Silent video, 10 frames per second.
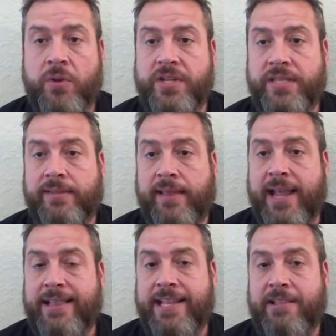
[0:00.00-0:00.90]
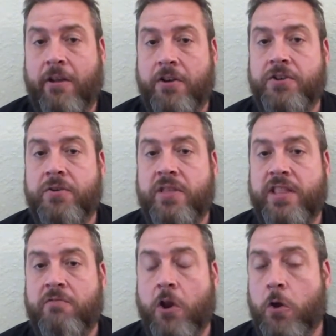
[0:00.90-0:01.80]
which is slightly larger
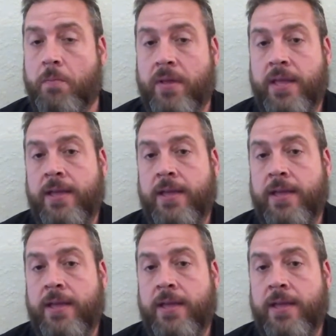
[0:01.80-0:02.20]
than the rope,